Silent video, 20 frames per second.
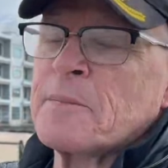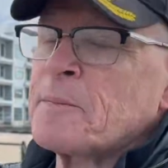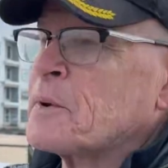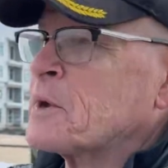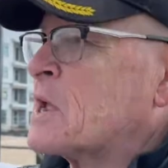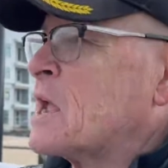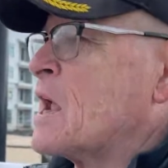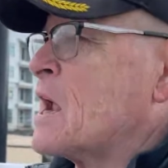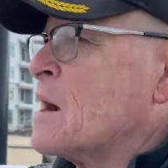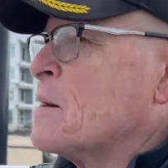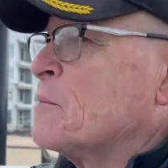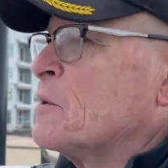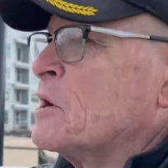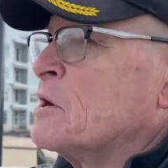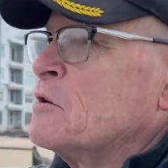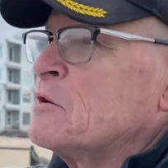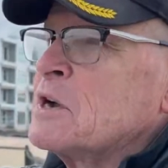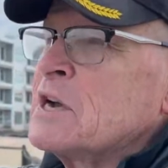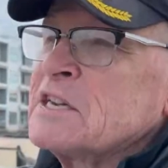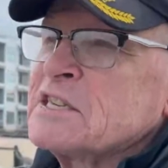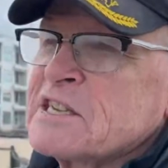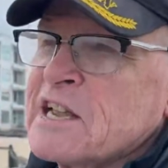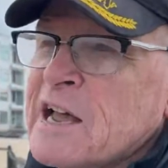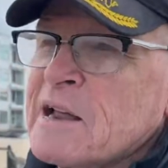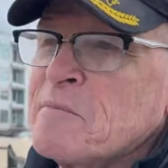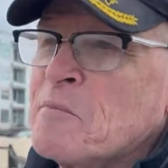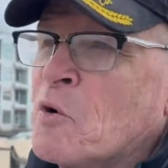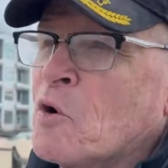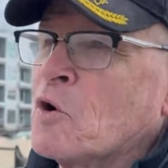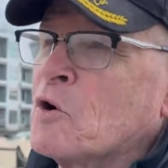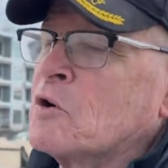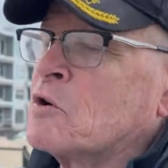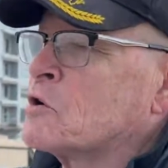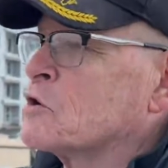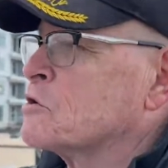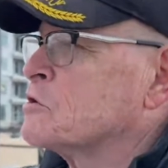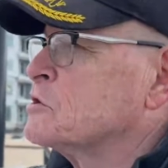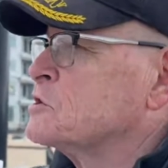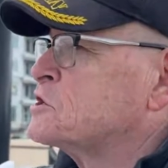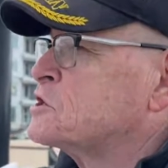up a camera who has that moral
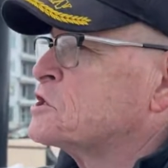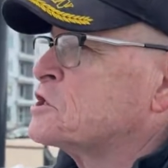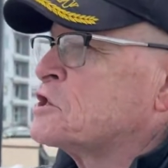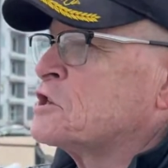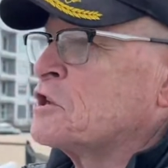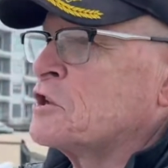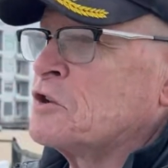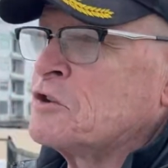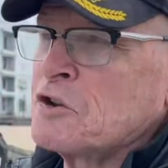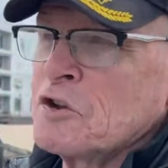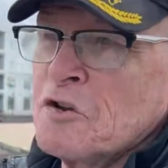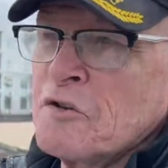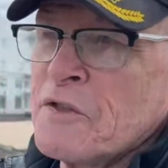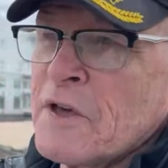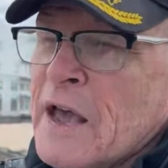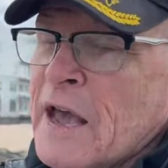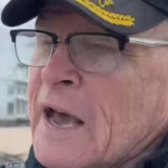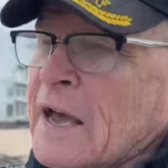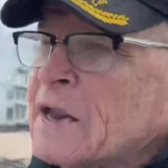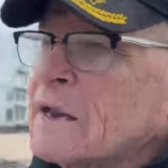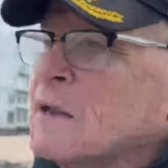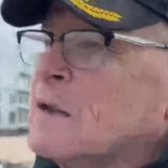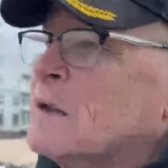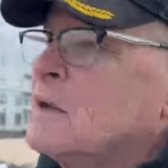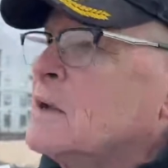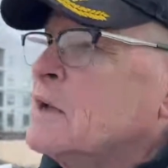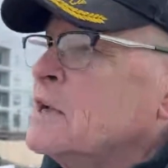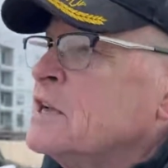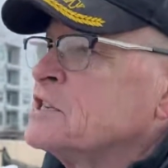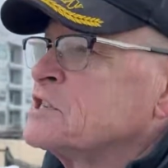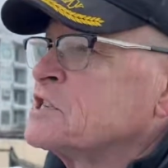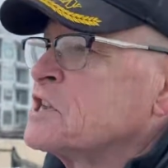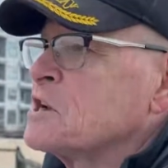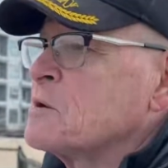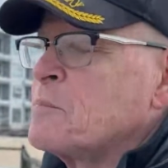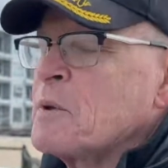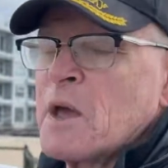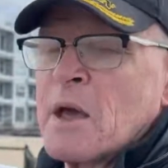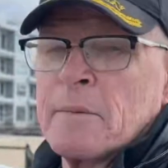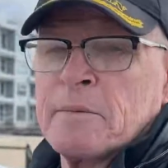courage to do that is
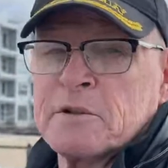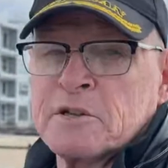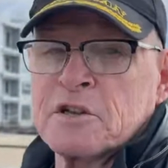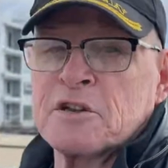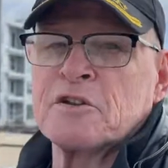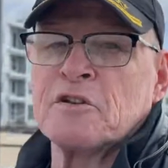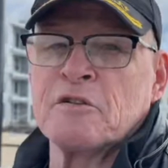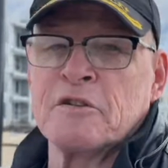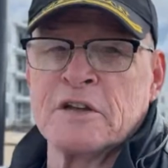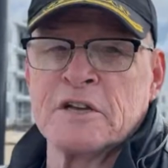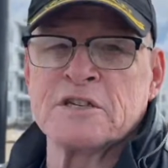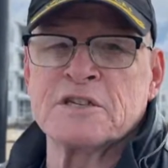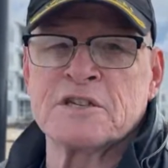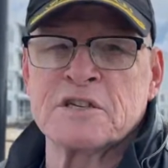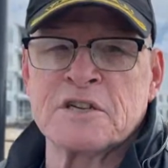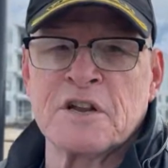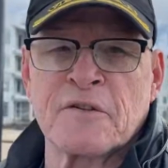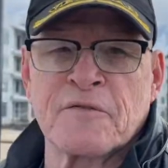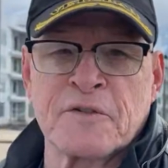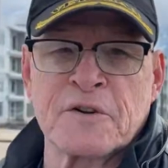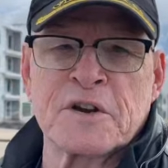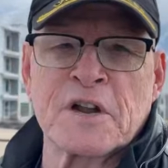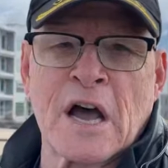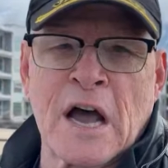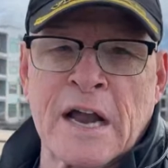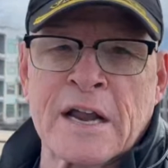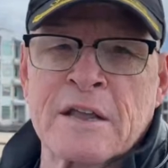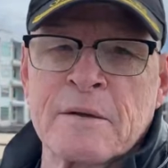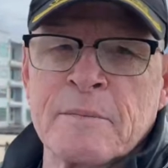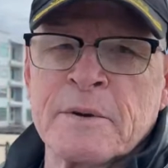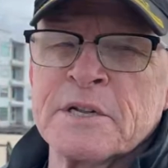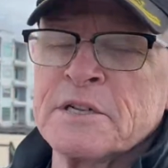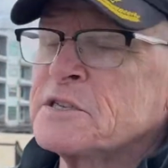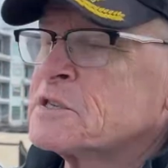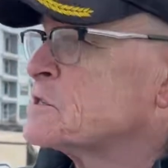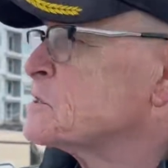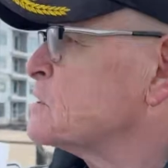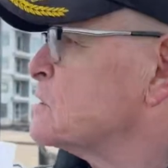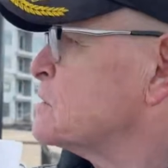going to be able to do these different documents.